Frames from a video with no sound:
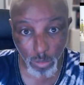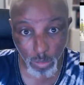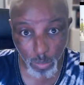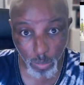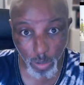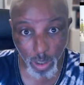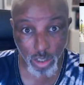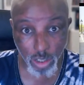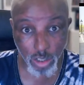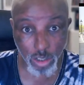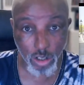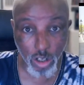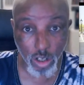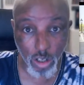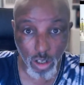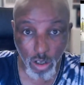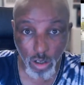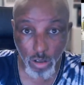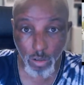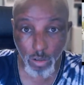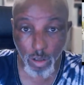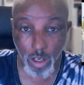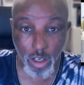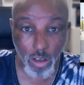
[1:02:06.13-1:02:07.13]
where this is going to
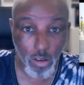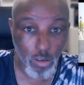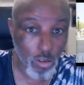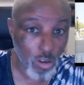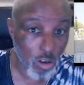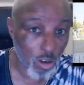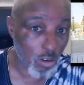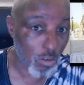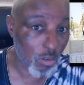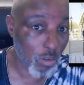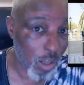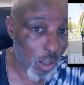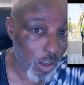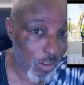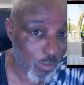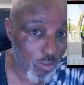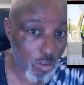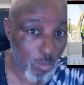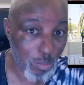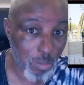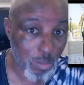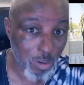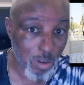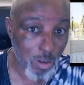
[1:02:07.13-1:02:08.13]
go. I don't know if
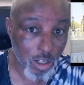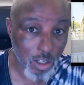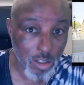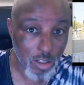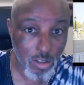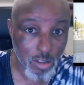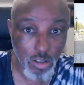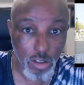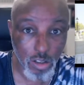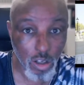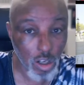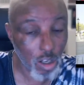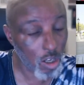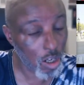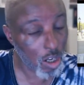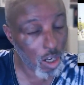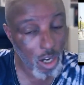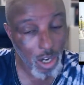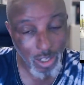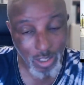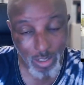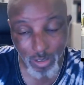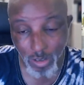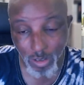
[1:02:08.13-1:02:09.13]
the police, because
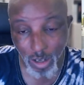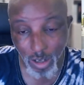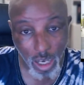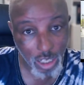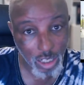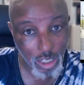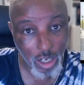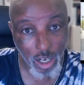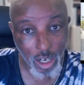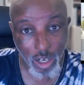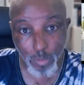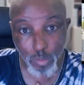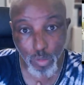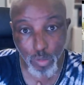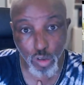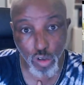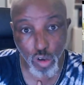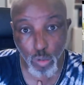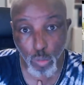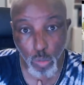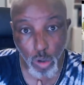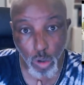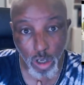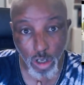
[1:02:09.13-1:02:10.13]
I'm
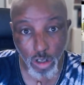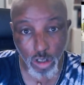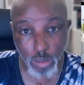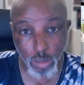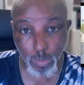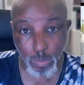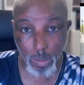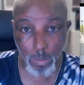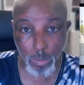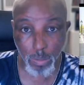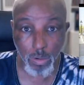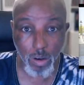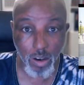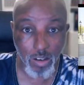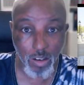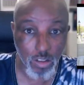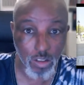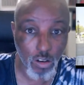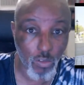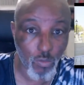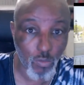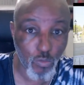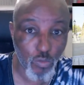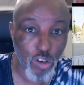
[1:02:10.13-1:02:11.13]
not one of those people who has
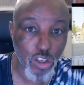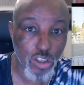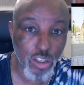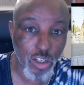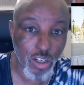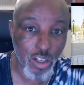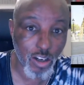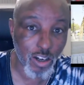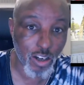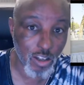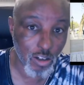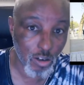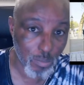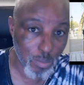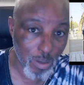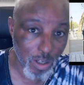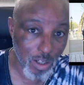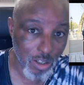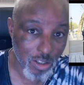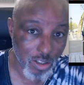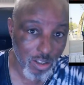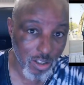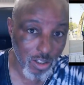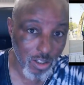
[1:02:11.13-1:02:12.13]
confidence in
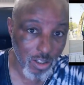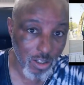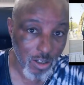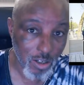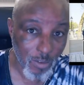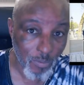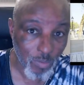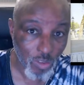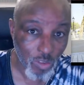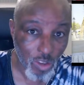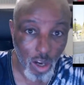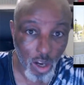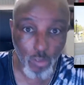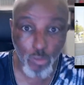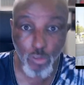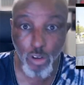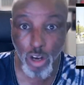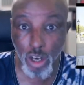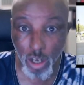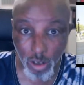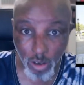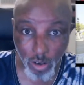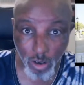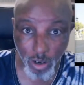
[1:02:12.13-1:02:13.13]
IOPC. I
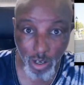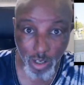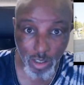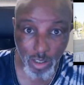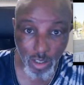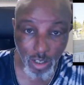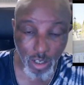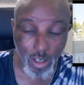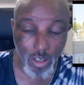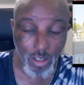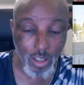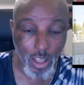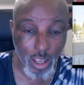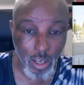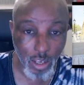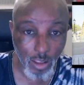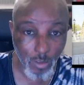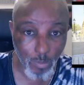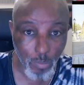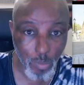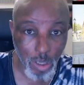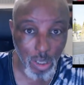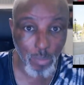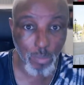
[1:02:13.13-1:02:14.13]
recognize that
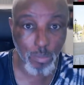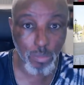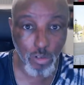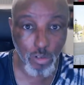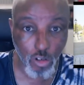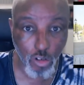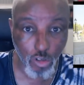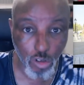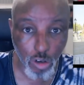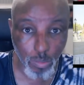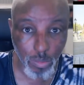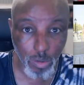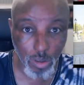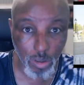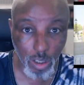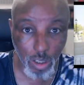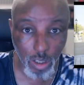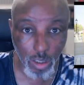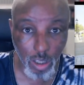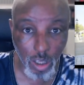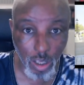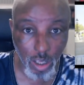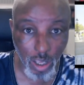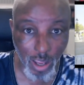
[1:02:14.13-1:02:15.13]
they've been improving
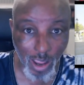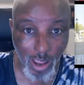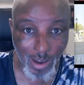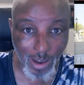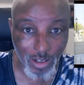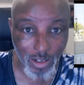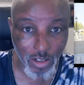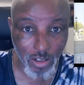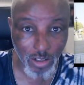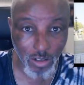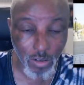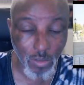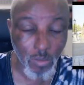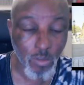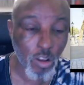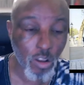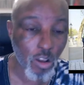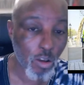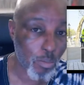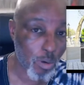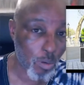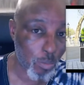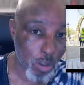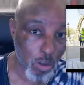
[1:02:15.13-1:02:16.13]
their action,
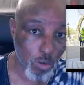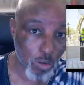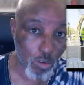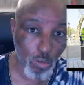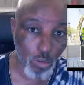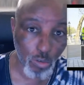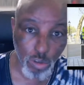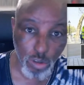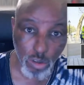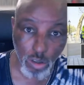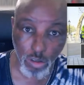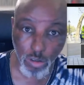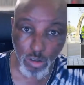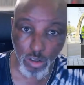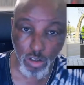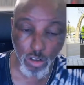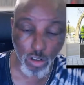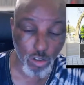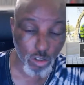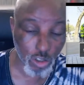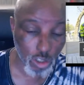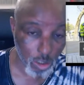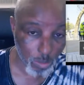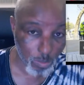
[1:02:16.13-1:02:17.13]
but we also
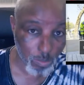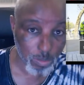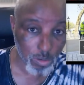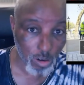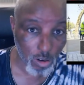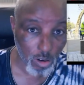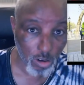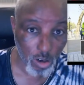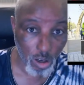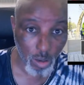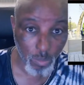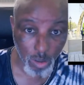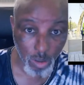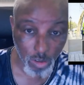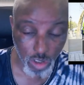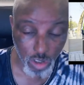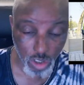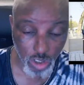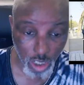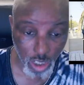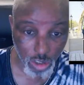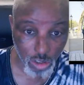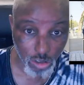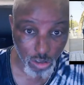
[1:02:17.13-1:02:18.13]
on this program has
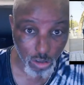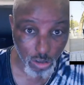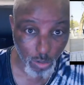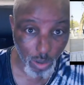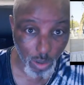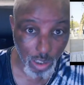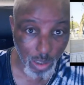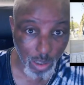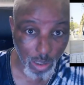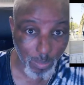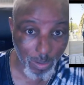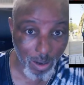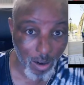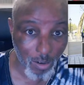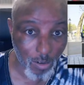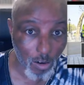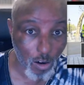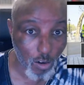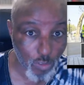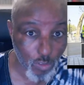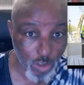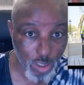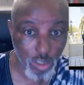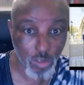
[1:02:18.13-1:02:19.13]
shared stories about
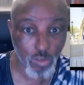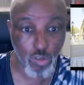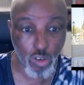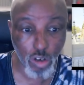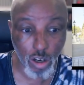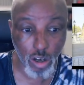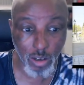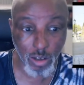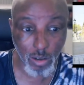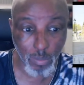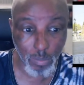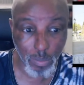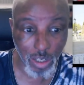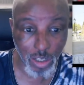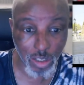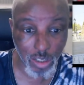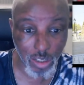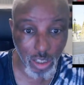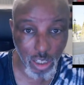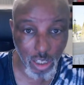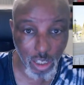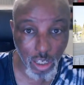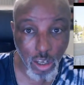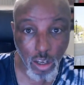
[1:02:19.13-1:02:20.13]
officers from the
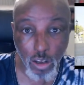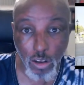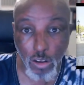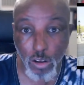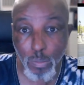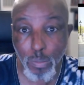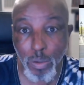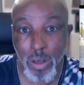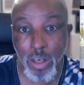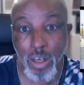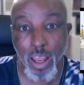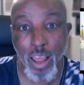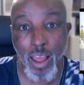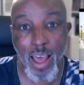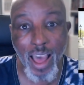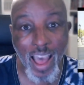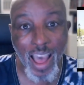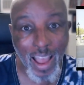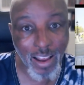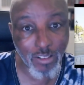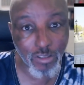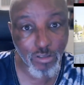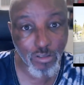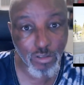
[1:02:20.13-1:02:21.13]
IOPC who've been
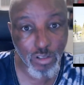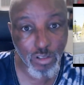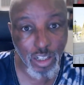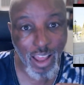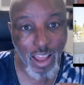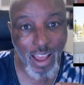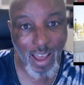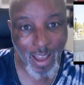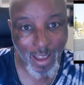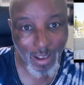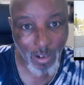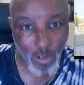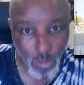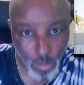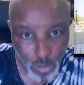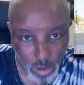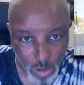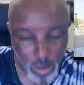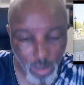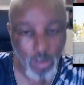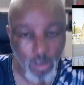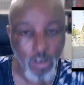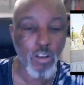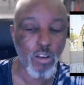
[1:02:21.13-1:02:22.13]
hounded out
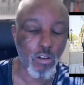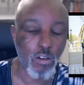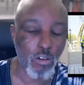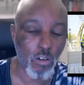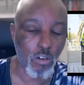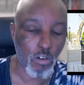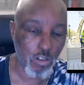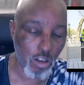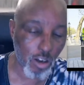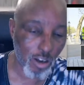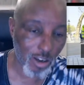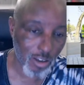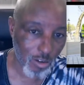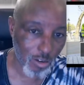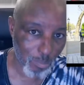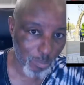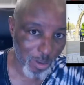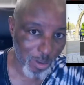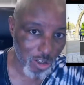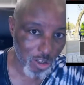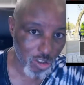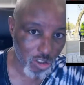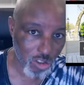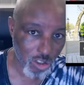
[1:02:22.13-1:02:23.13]
of the
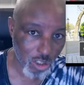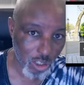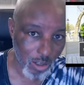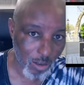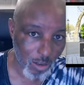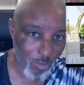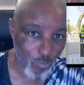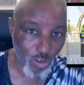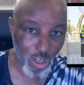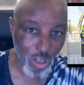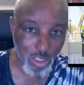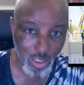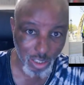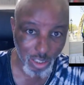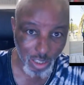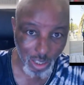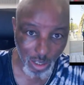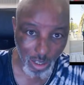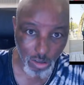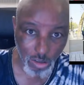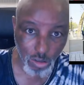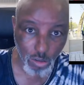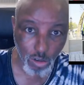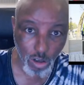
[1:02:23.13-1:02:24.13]
IOPC,
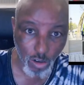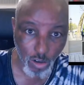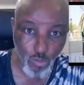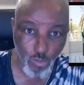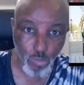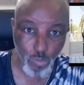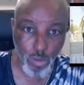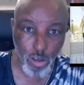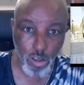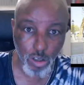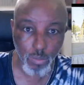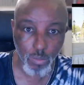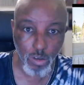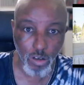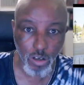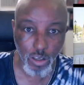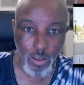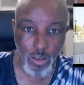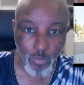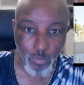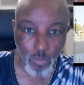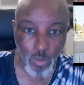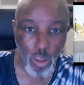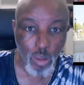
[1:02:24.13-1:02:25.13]
investigators who come from our
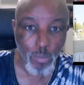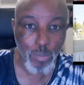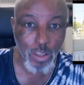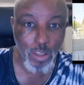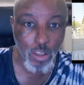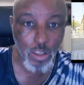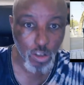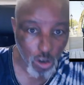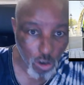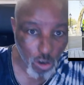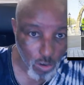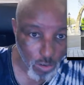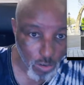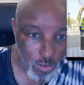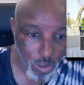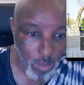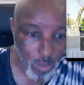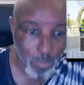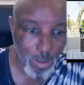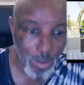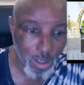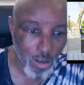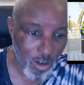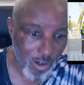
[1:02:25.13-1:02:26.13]
community, because they've
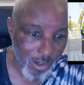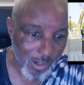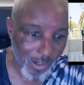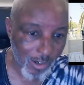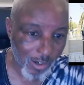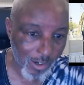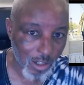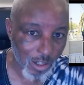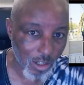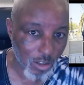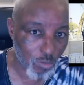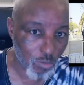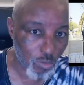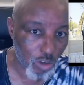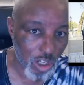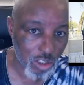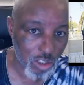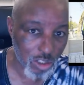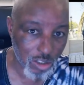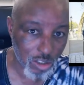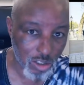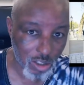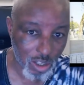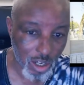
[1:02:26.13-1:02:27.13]
been highlighting
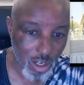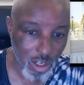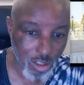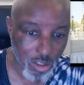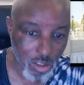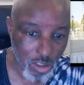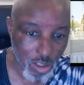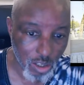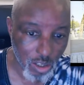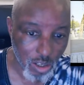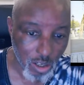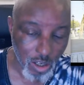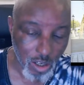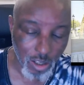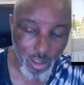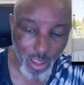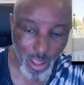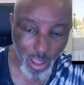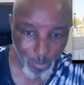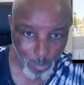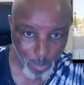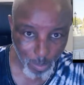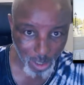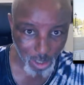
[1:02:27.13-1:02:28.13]
racist cases that
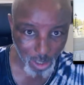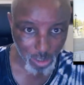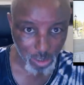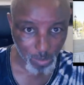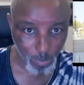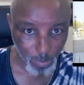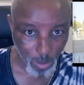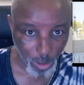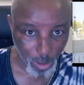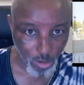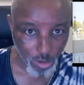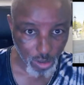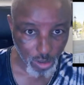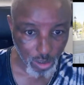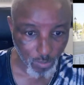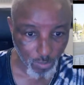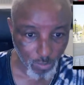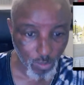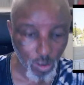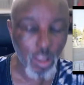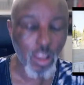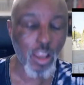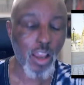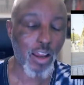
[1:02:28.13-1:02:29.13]
have been explosive
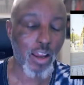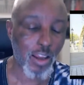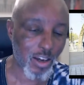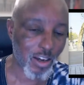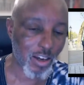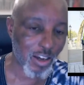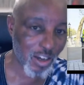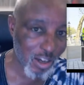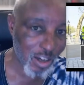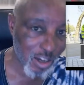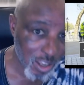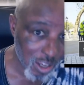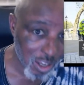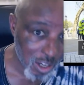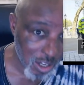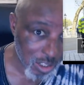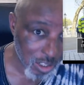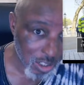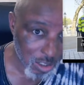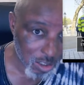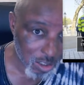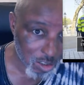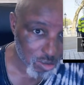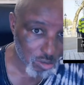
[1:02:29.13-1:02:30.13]
and that
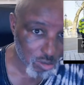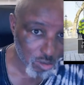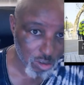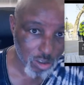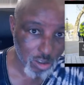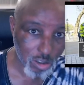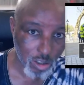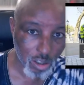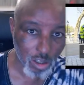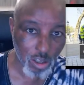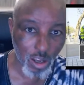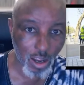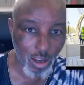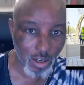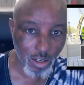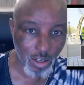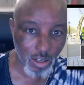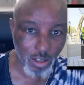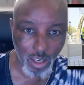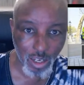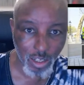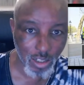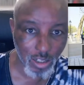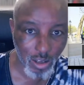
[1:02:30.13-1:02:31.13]
needed scrutiny, and
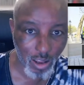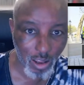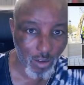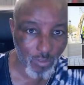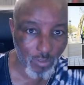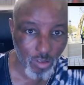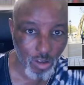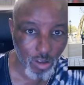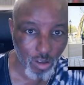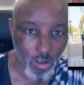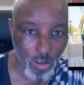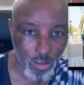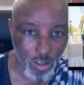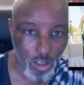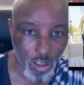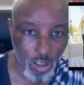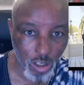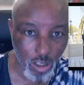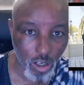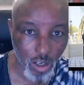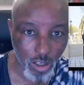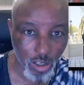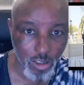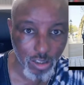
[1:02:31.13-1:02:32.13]
they didn't have the
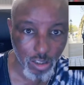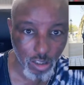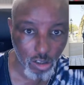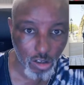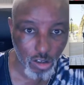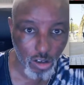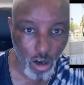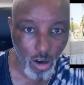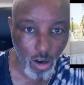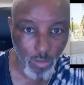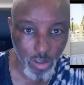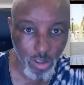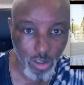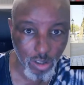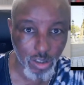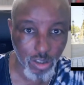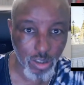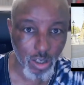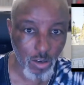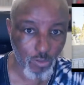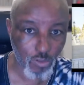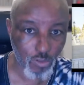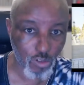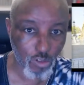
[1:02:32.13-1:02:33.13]
guts and the courage to
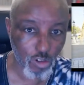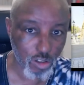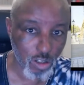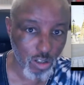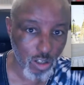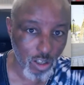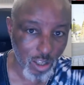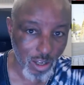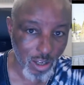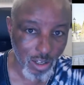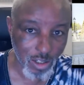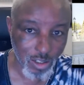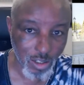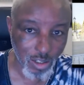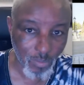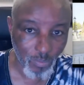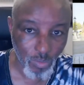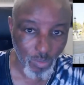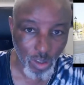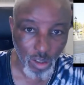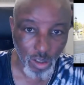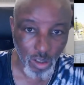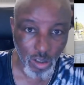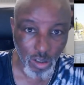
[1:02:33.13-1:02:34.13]
see it through to the end.
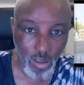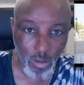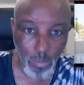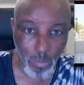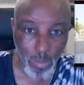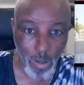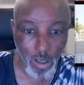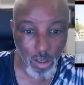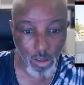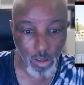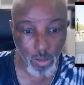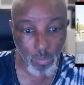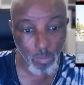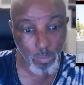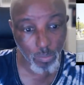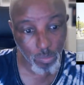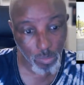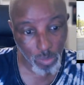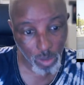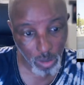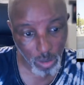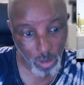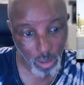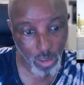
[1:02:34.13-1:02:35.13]
But
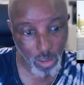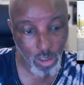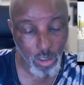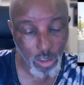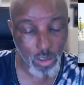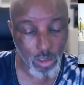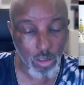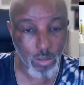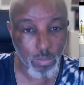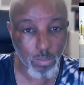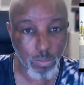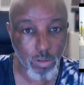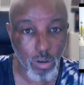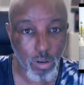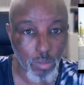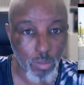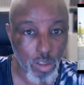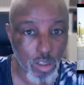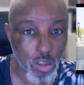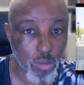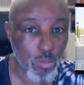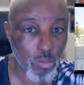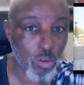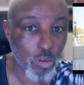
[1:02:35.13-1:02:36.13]
this is
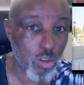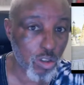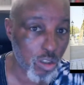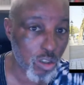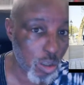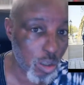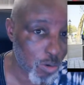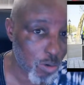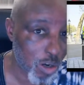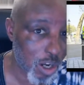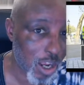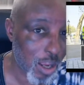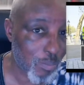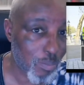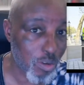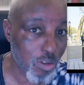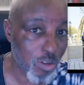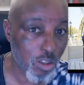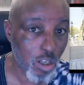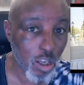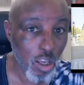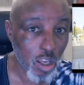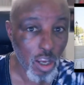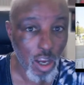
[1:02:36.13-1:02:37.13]
promising. We'll see what
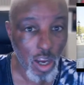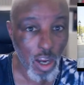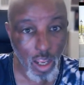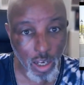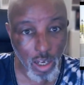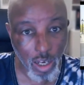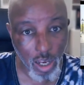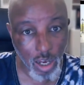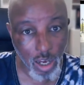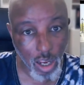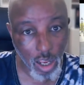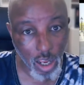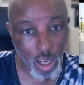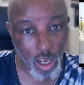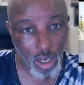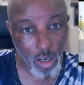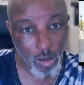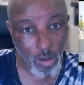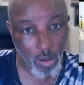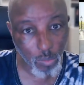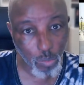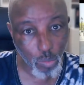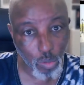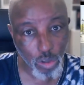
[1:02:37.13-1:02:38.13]
happens. And I
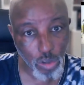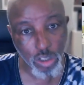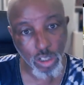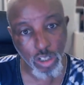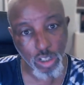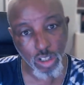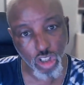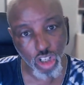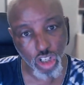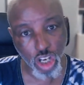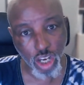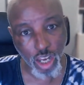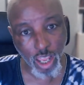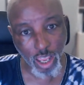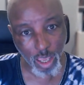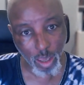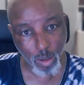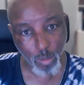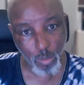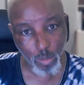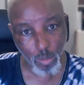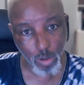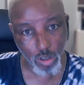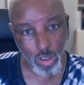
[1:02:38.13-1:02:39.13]
wanted to share that
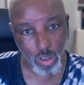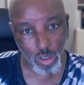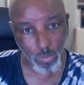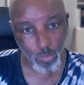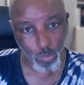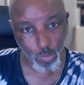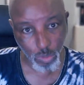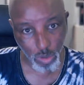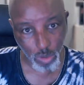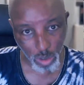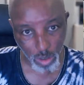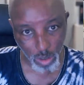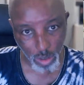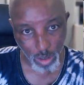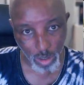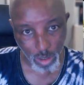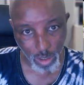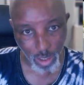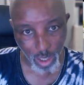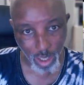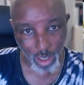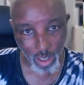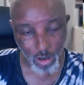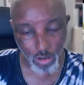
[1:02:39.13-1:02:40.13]
image
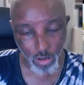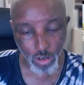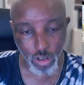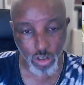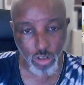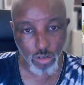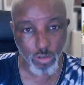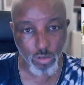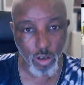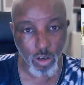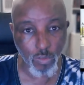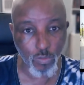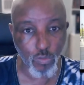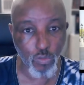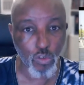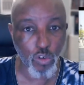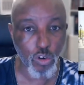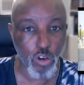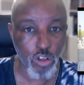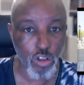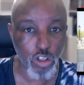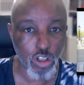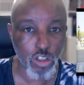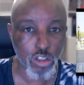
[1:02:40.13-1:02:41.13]
there on the screen for
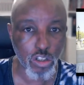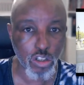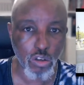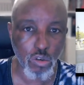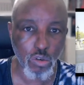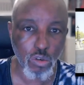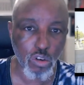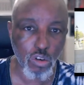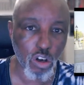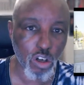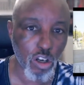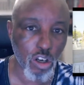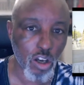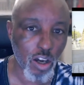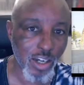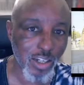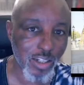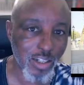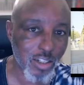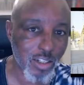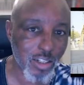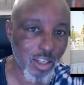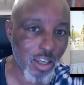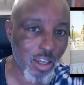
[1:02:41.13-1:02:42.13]
you, just so you've got an
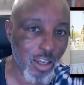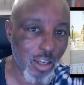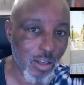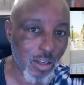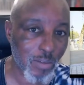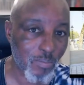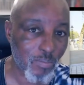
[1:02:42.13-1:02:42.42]
idea